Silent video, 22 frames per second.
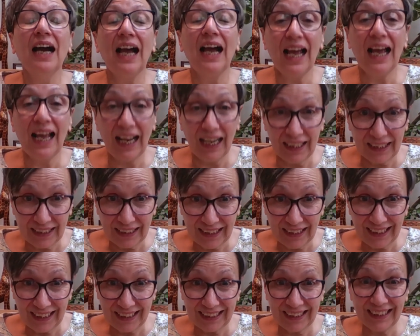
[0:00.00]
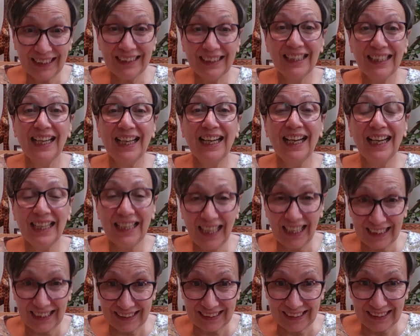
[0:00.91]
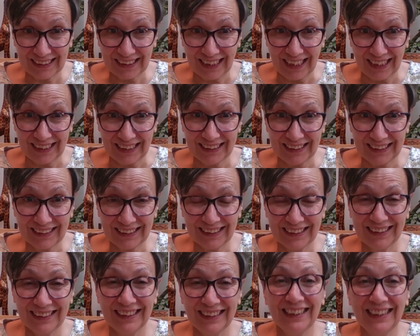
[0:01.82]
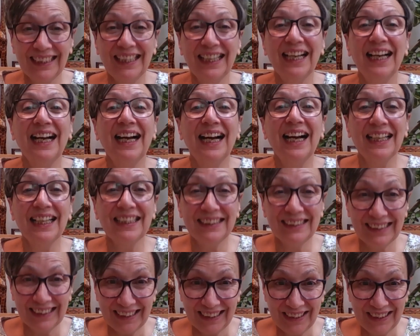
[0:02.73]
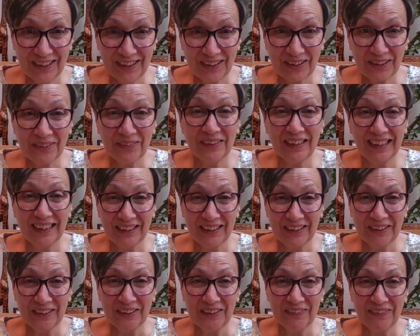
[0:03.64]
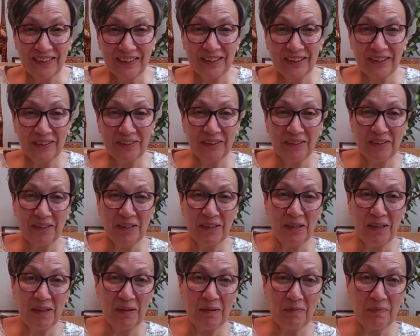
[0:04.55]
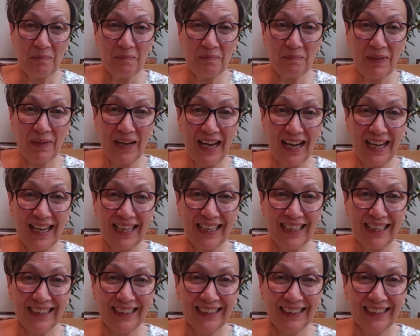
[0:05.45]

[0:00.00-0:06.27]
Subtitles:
healthy eating and exercise. I'll see you soon in another video. Bye.